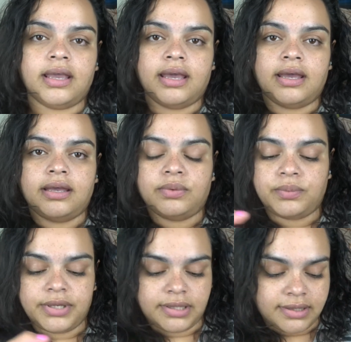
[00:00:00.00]
and
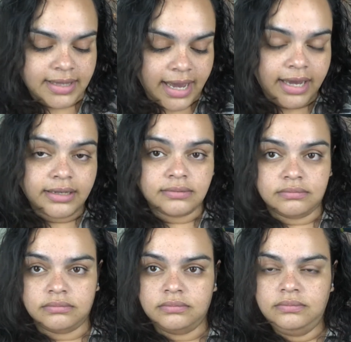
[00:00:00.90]
with that
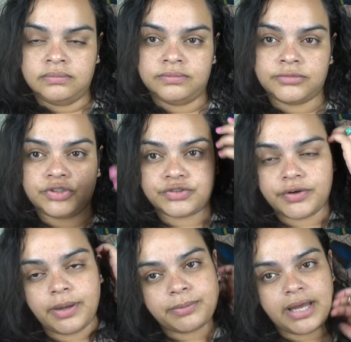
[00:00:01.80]

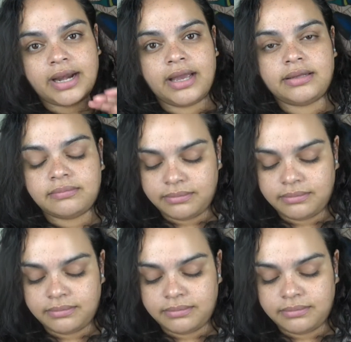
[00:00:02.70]
trip that I